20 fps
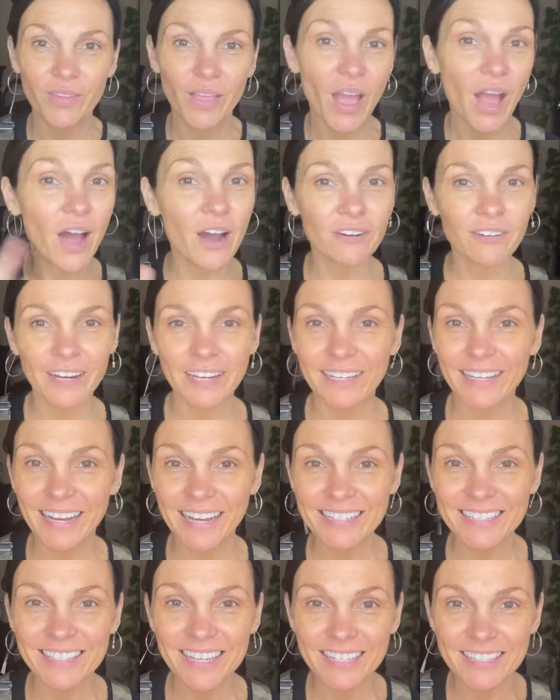All right,
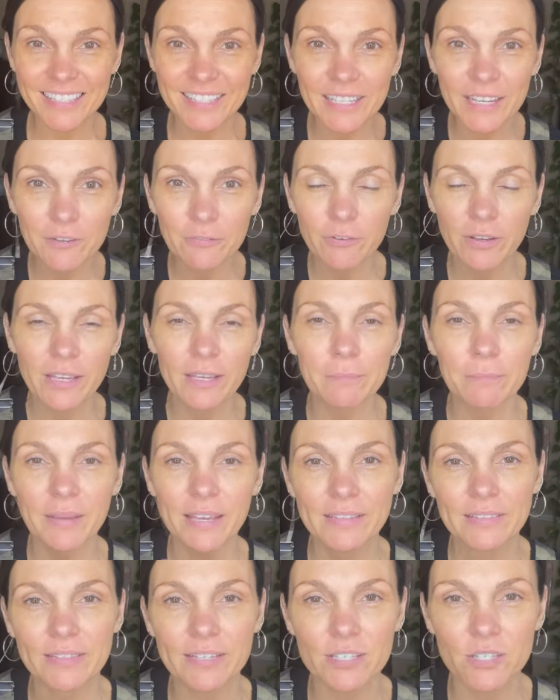guys, let's see if we can
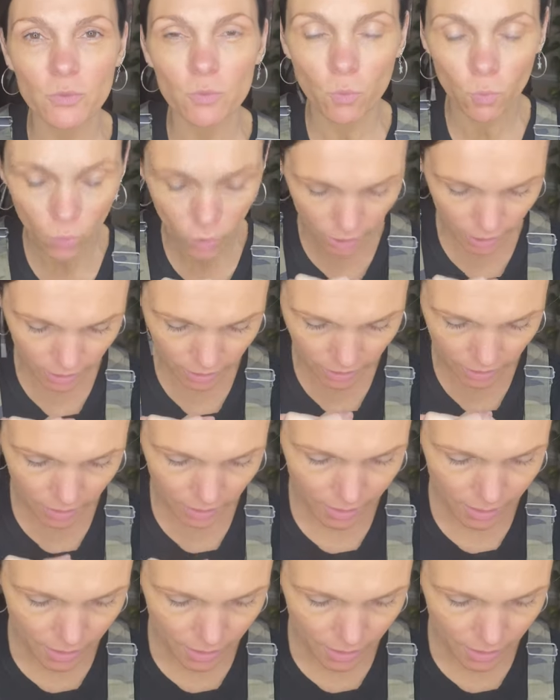make this work.